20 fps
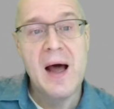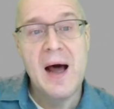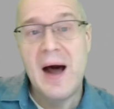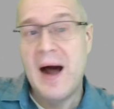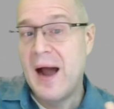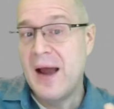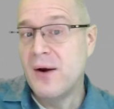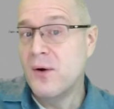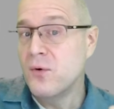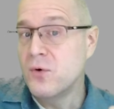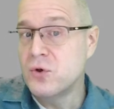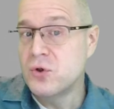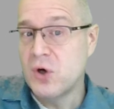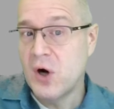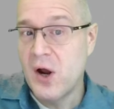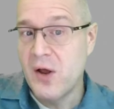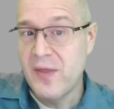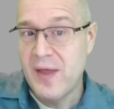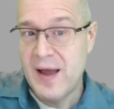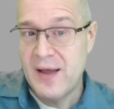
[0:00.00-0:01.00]
I don't
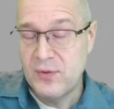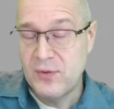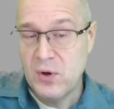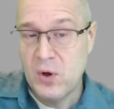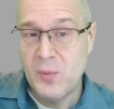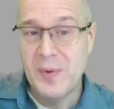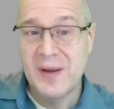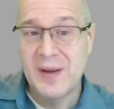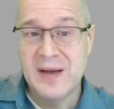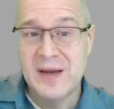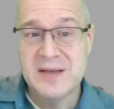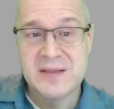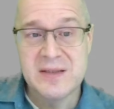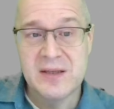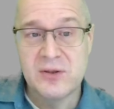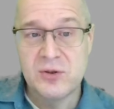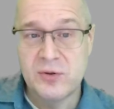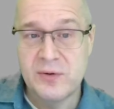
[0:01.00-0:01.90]
draw that, though, because